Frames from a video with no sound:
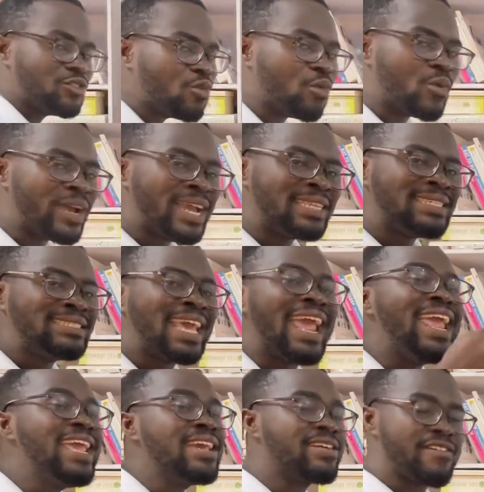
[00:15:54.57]
No, it is the
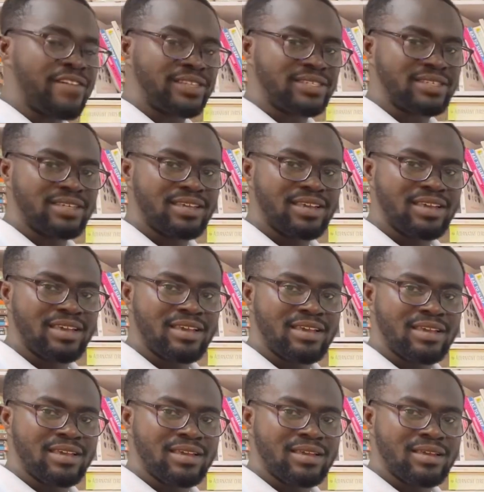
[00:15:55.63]
increase.
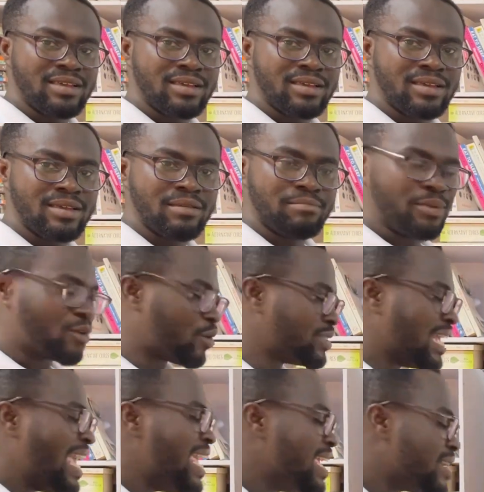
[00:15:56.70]
Because
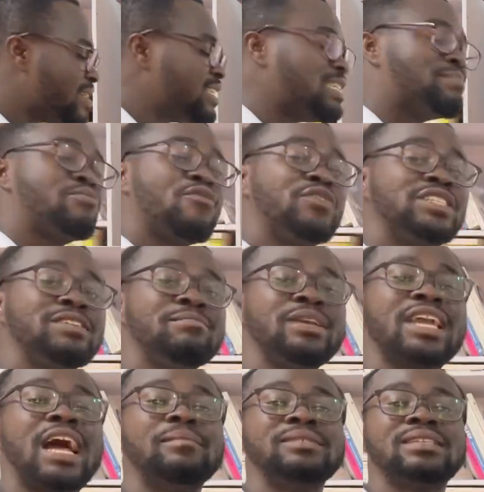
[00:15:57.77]
the increase in provision
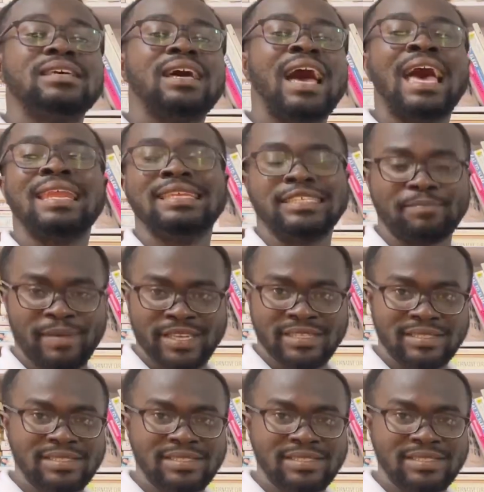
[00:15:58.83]
becomes an expense.